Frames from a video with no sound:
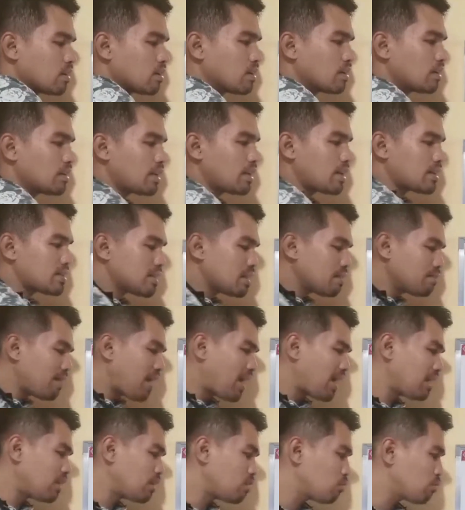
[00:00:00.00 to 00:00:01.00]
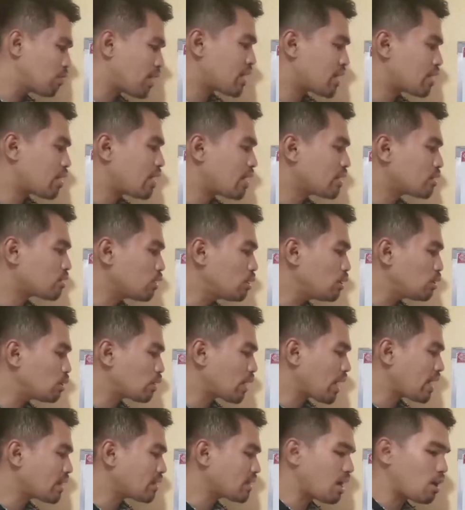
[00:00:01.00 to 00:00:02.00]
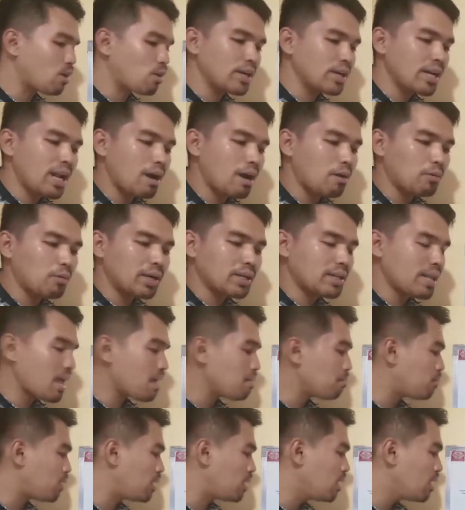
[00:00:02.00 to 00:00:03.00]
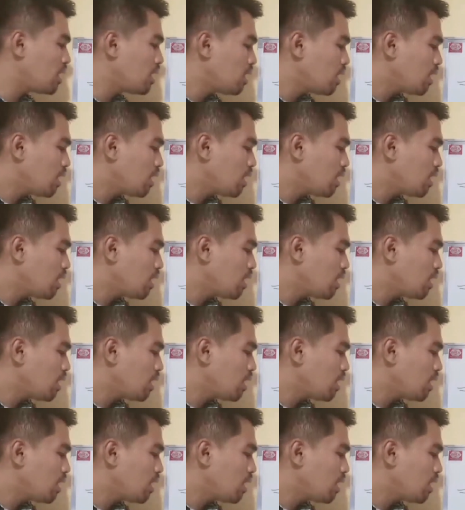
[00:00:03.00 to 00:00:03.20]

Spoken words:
the z value, we're going to locate now on our table.